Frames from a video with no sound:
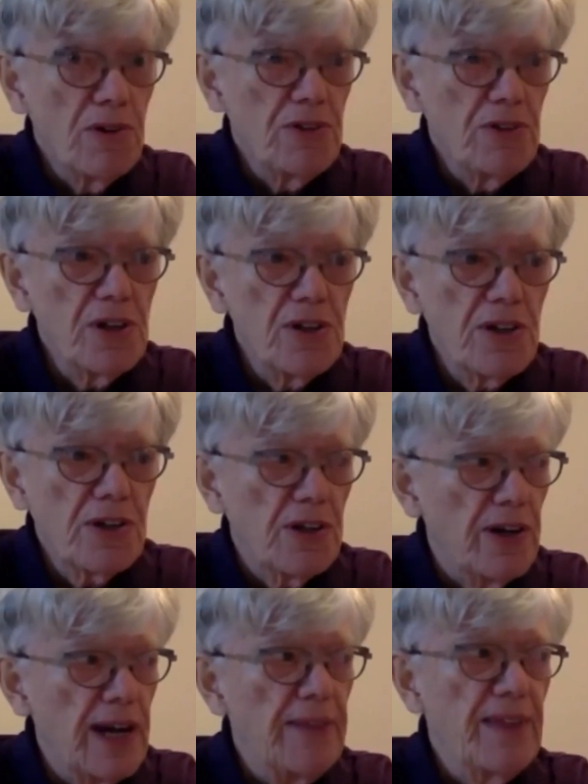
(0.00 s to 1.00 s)
they're darker,
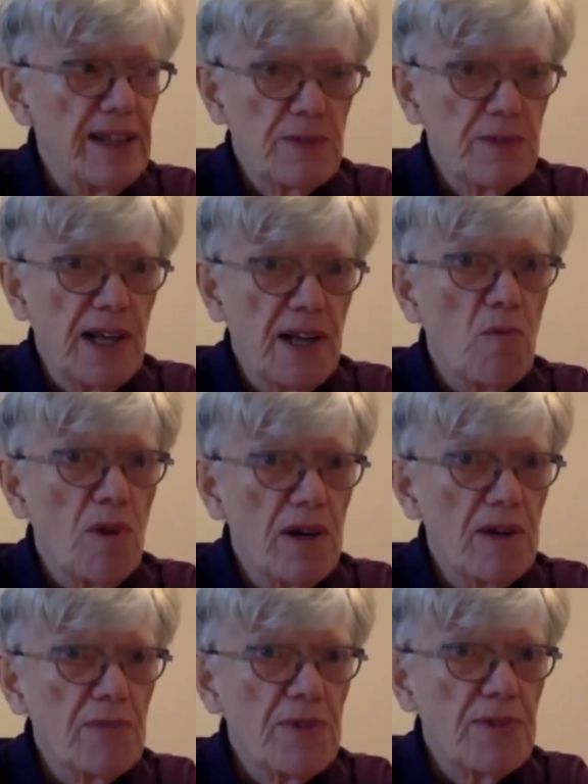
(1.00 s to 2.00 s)
and that's what I
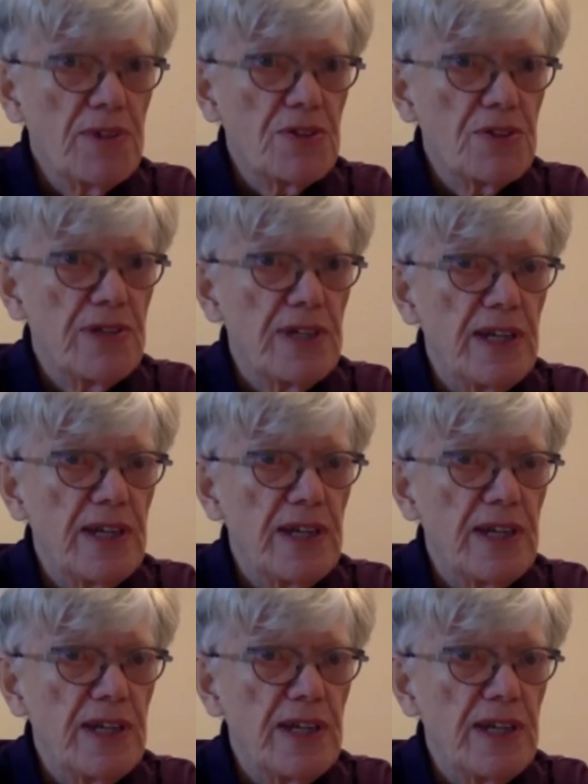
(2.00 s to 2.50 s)
want with this tree.